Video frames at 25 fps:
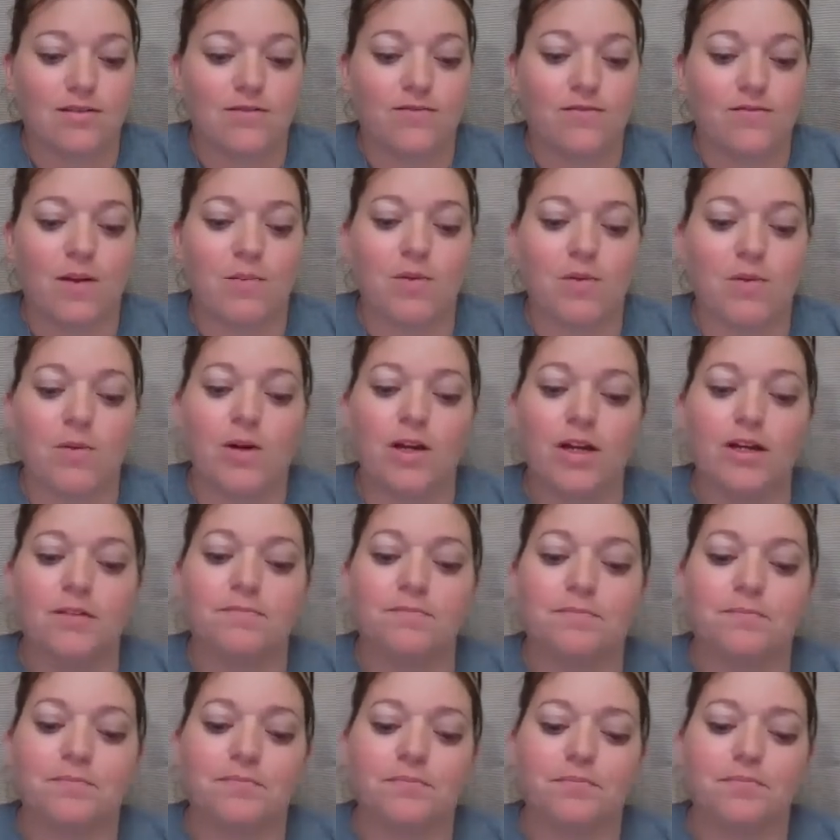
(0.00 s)
February.
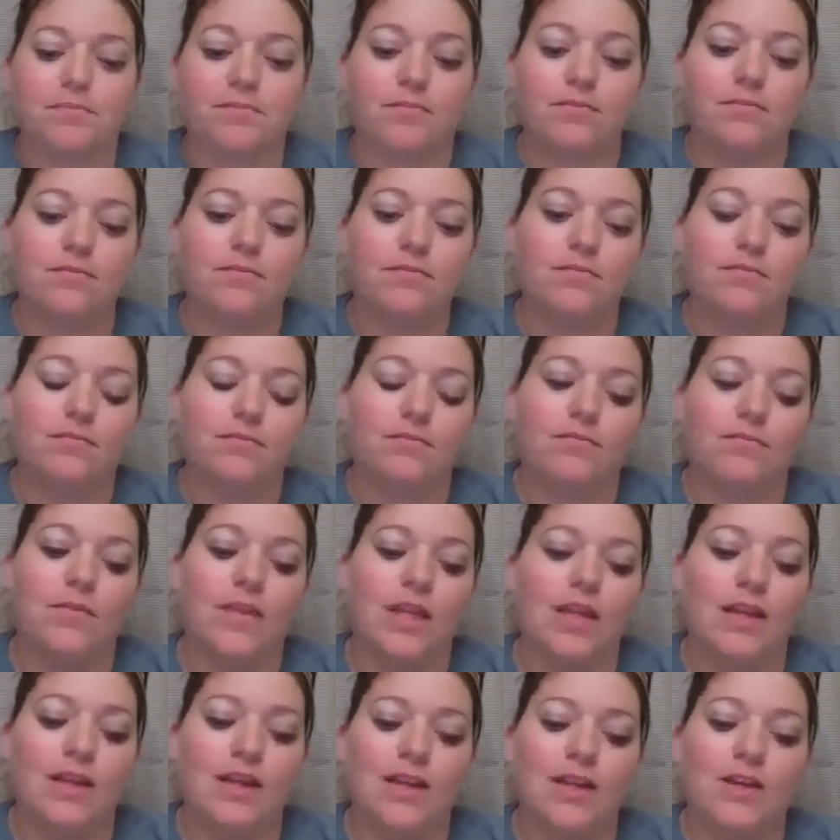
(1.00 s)

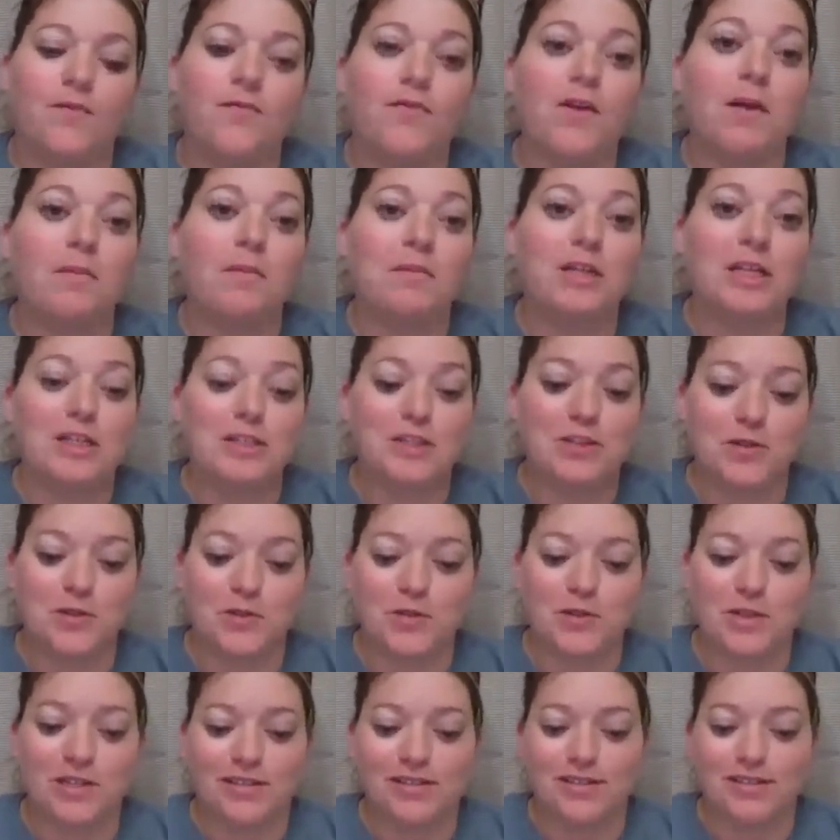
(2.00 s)
Family
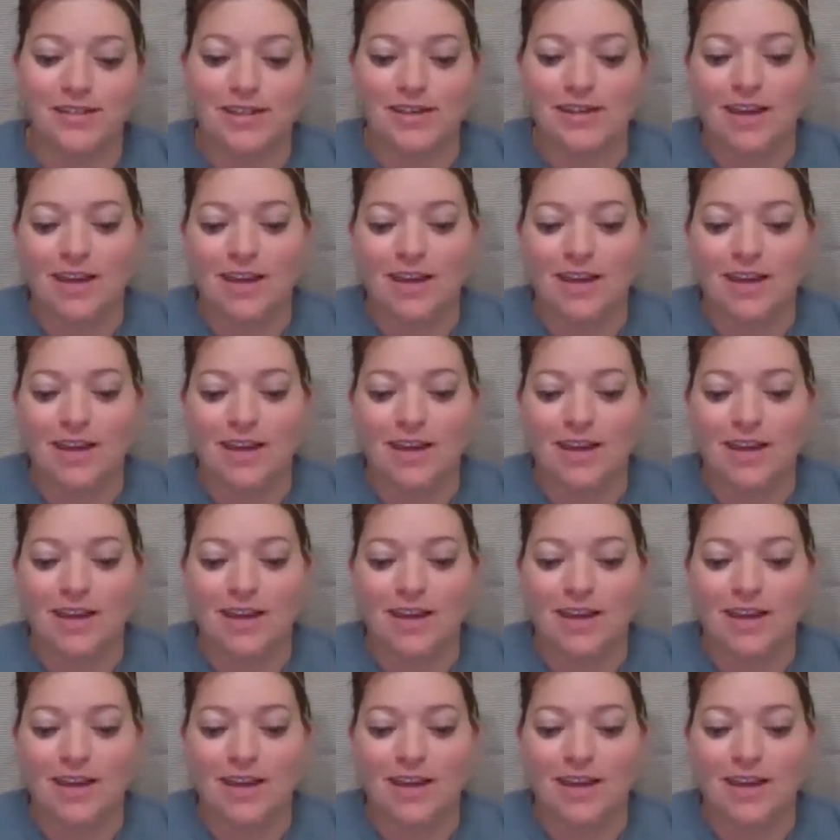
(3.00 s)
school.